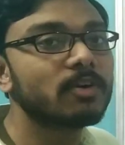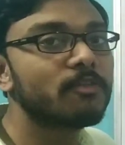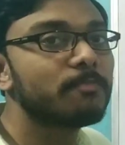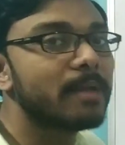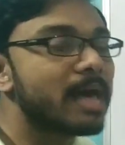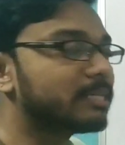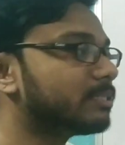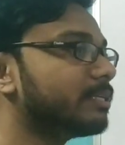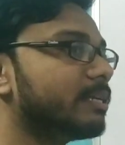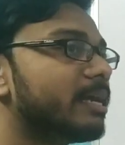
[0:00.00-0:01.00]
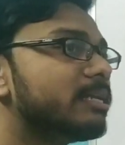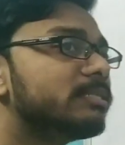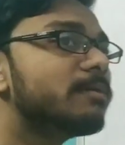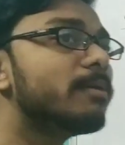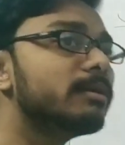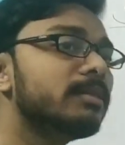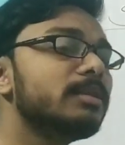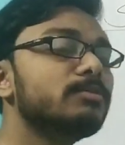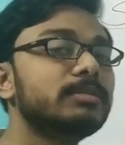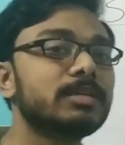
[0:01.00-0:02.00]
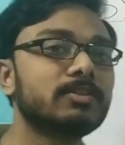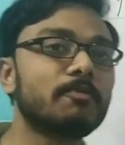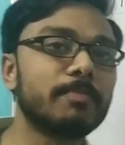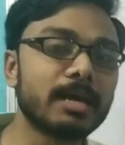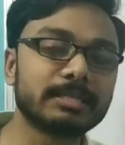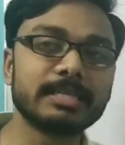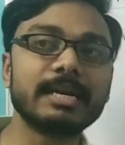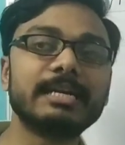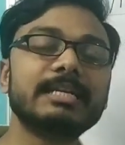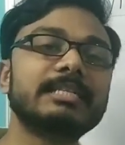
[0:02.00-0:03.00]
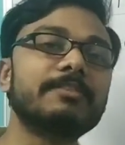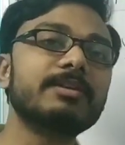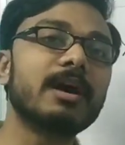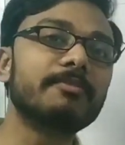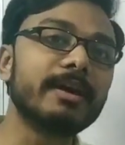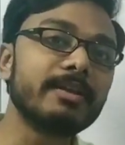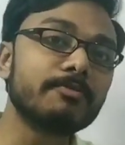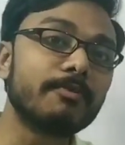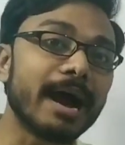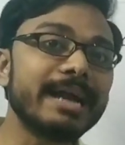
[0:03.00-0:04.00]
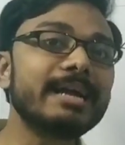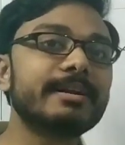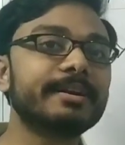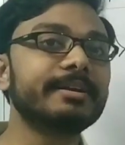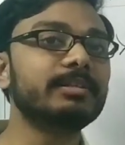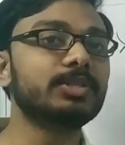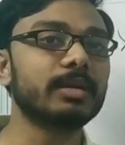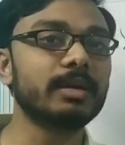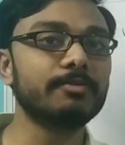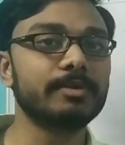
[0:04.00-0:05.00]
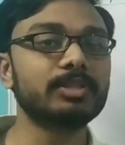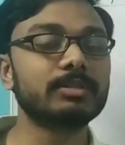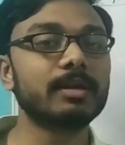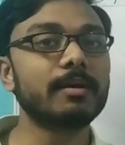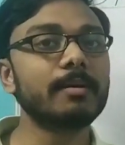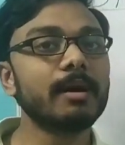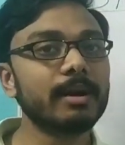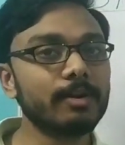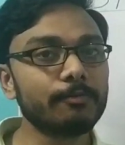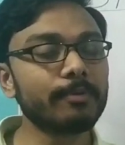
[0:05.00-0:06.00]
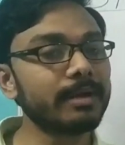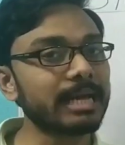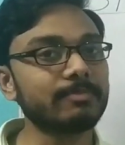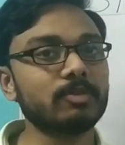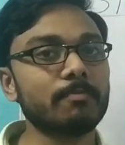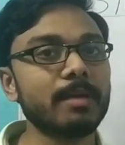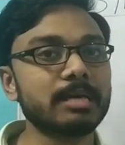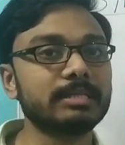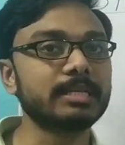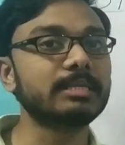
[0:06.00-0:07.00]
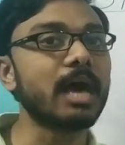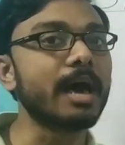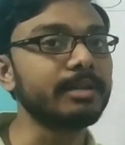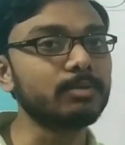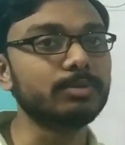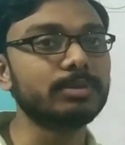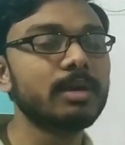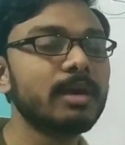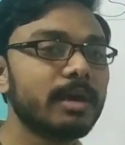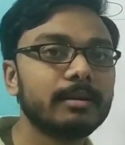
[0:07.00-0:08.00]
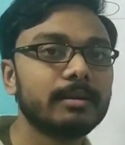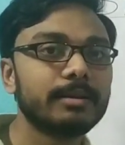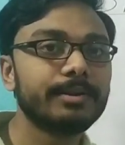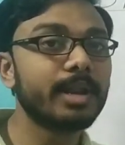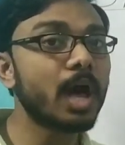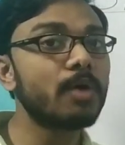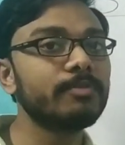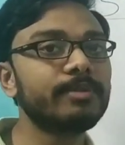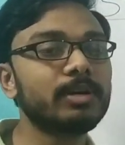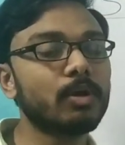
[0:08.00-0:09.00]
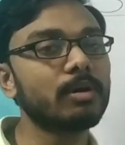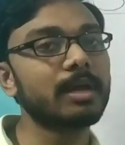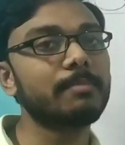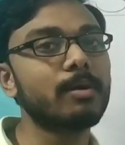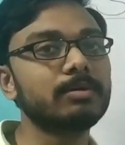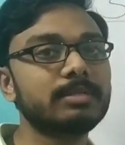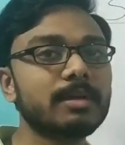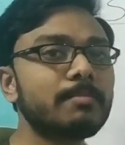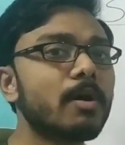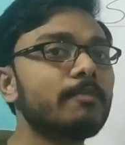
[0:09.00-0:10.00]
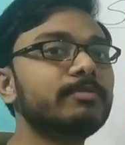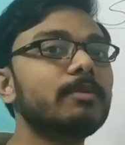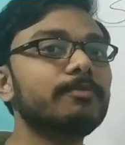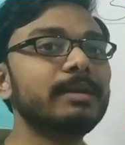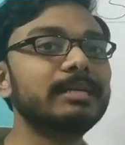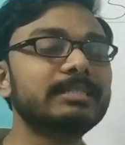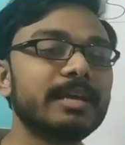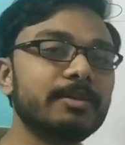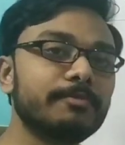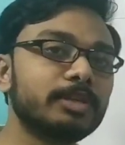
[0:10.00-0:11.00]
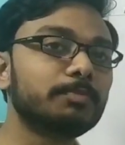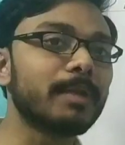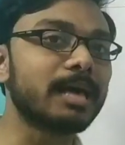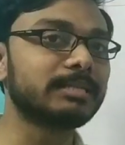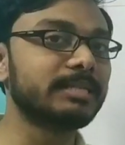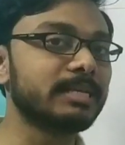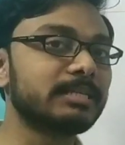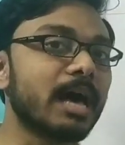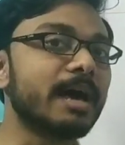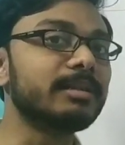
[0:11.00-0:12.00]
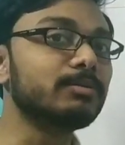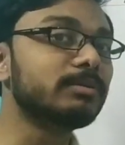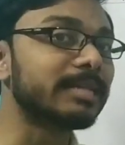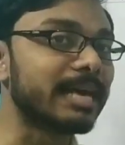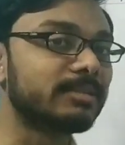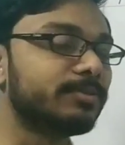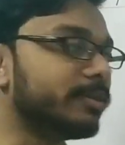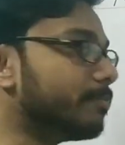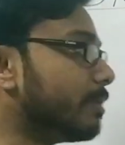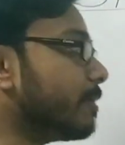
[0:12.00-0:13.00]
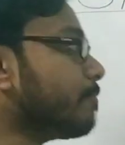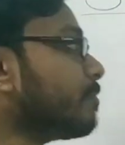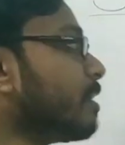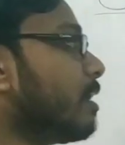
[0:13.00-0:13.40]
of plastic. In some other uses of plastic, it is having a very wide range in which the different types of plastics are used. Now we will talk about some of the fields in which plastics are used extremely.